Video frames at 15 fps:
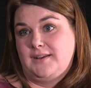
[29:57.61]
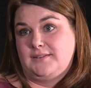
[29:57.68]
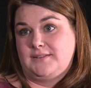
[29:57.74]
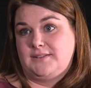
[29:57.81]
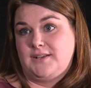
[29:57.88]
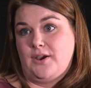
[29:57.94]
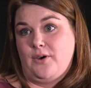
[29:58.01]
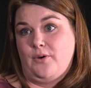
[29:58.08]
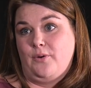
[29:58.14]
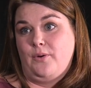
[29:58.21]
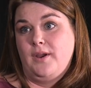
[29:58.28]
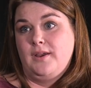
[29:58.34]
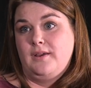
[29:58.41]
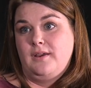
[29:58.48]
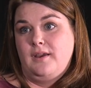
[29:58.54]
And so
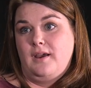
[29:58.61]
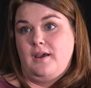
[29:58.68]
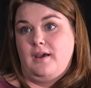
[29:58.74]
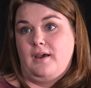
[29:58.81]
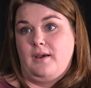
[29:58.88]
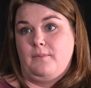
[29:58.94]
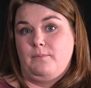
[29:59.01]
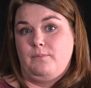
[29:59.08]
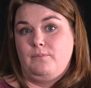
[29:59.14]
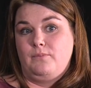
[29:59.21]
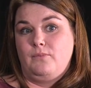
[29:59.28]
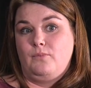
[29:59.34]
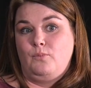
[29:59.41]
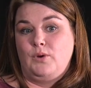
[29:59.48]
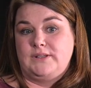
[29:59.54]

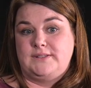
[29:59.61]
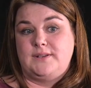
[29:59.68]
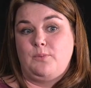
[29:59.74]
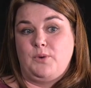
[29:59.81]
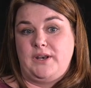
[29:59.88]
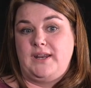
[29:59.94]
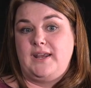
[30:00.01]
when someone